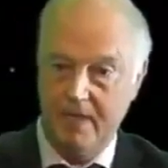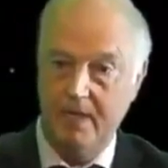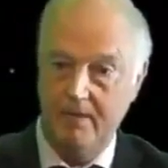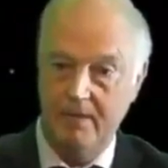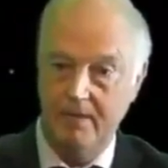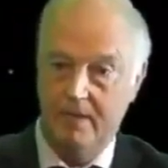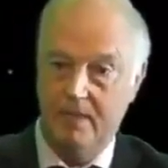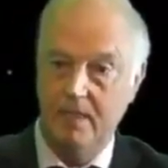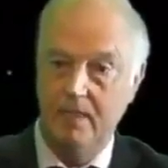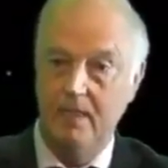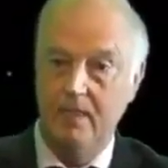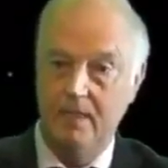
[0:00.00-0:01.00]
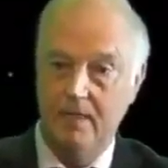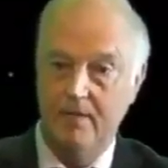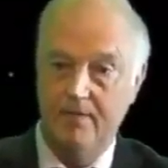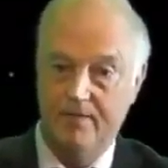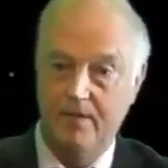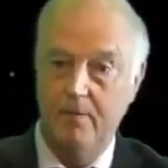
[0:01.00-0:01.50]
current
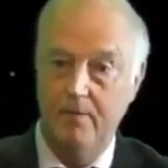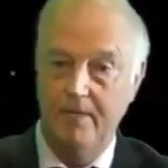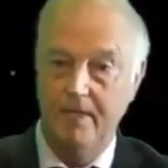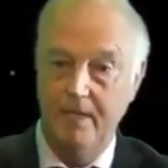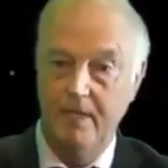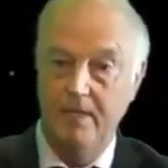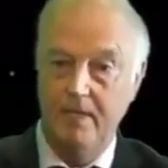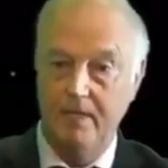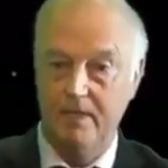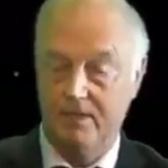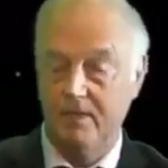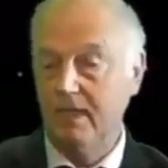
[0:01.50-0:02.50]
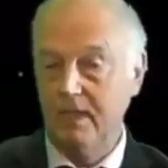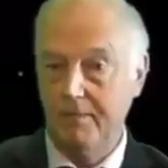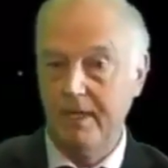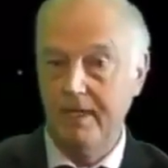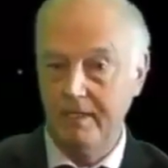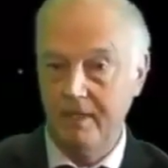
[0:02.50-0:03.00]
uh, from the
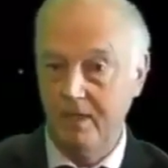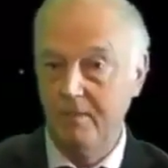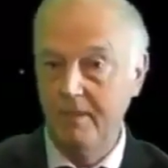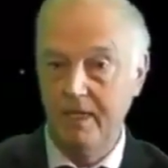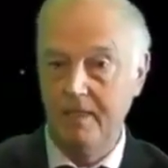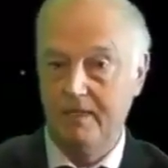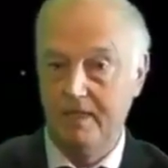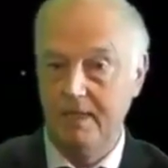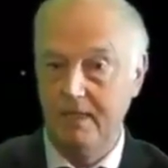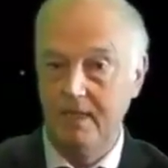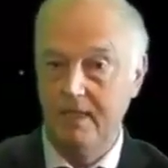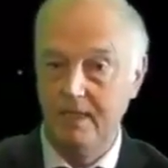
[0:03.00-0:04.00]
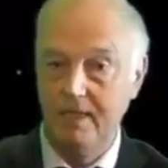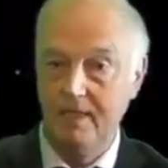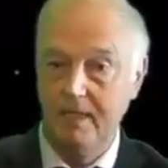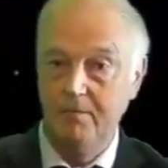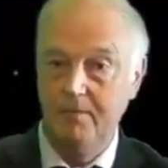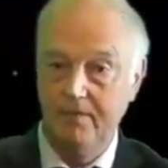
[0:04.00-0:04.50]
strictly banned Illuminati
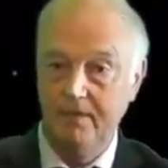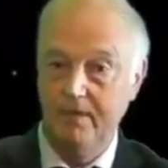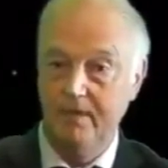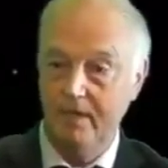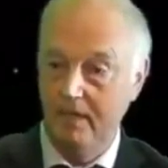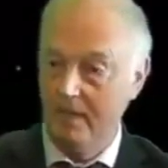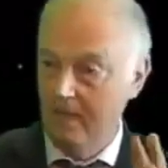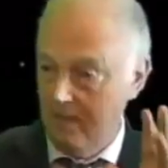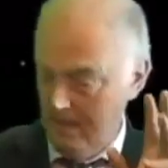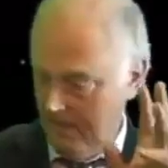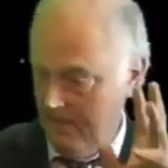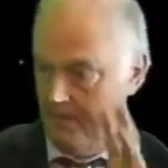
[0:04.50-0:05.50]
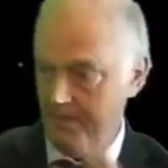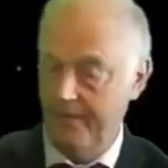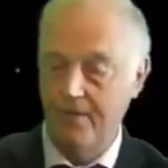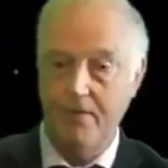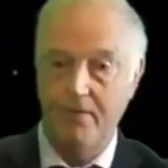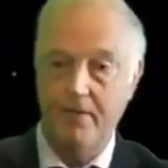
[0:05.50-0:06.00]
in, in Bavaria
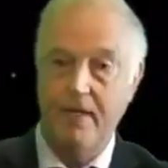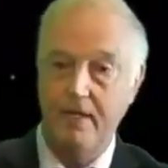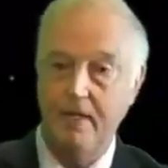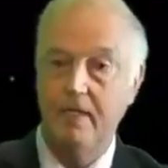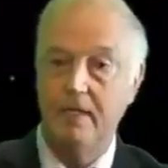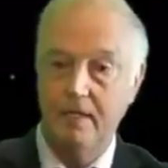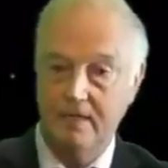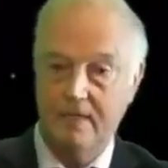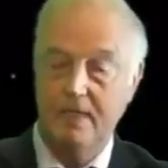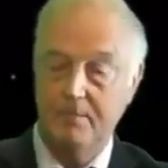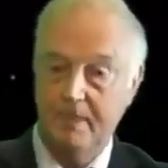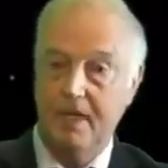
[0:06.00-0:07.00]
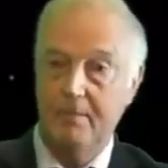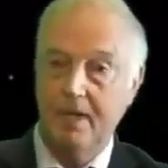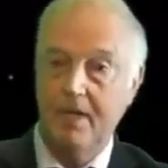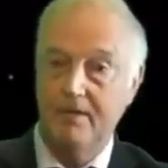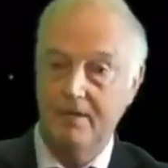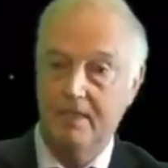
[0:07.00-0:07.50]
that they did bring
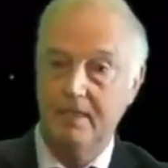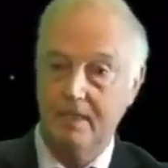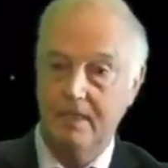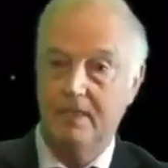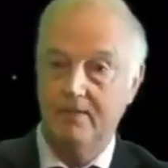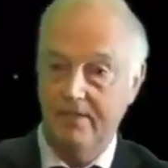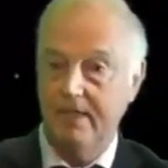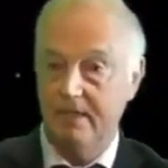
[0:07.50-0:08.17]
about this, this